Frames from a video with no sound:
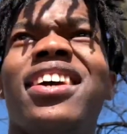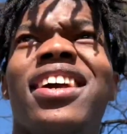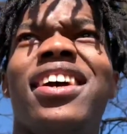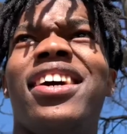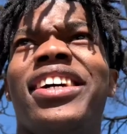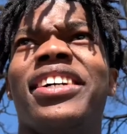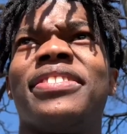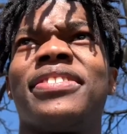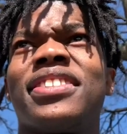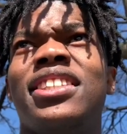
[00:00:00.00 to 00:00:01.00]
yeah,
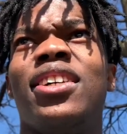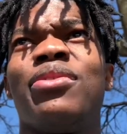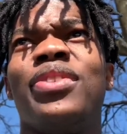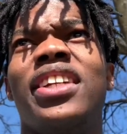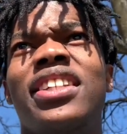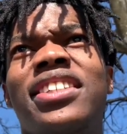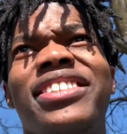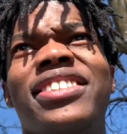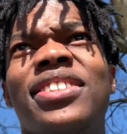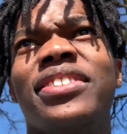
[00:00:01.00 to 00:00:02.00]
hopefully
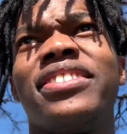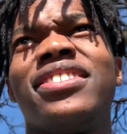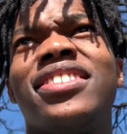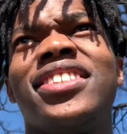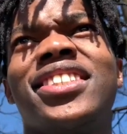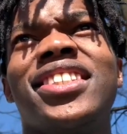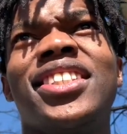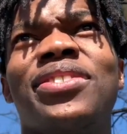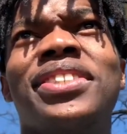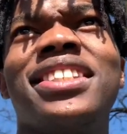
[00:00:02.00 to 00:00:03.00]

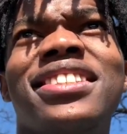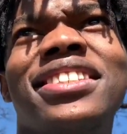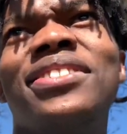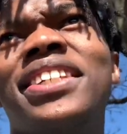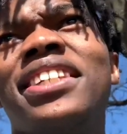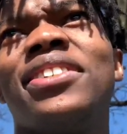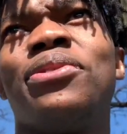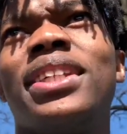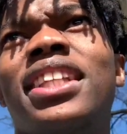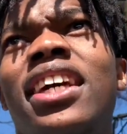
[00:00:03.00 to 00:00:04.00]
we can see what it,
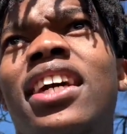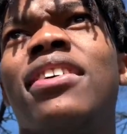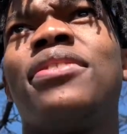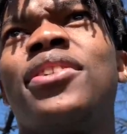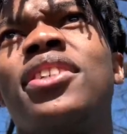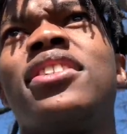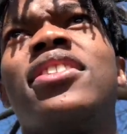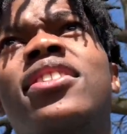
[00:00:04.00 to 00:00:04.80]
what they have for us, you